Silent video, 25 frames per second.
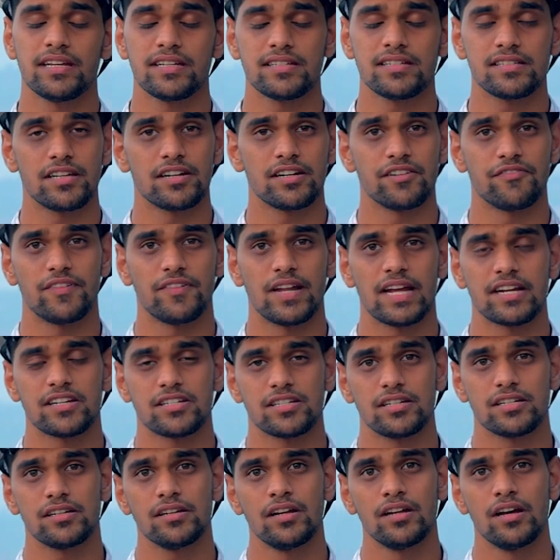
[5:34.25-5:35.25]
is the
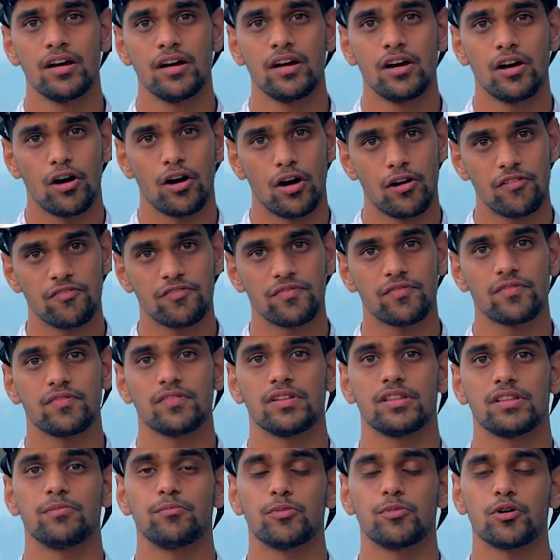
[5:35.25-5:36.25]
reflection of
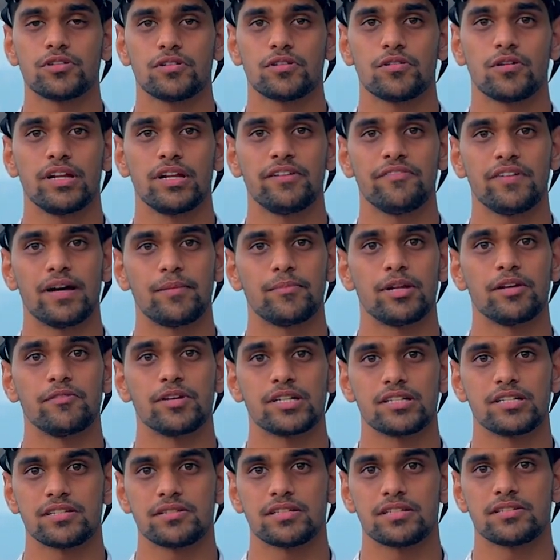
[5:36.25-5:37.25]
the Most Holy Family,
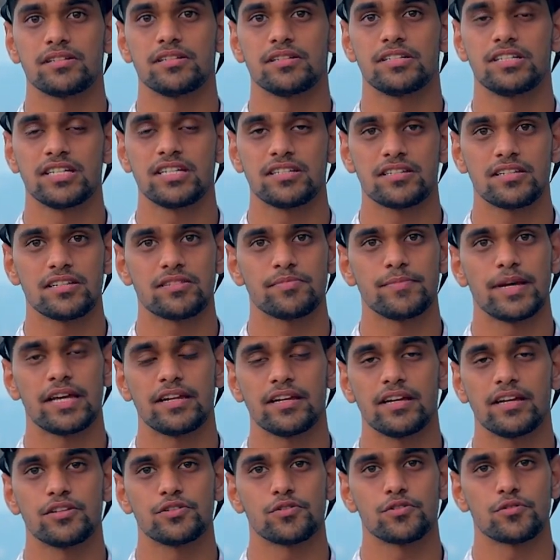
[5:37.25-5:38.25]
which is Jesus, Mary
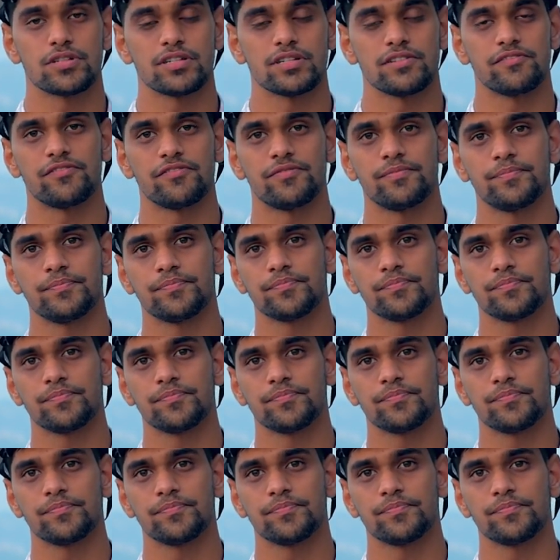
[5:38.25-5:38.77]
and Joseph.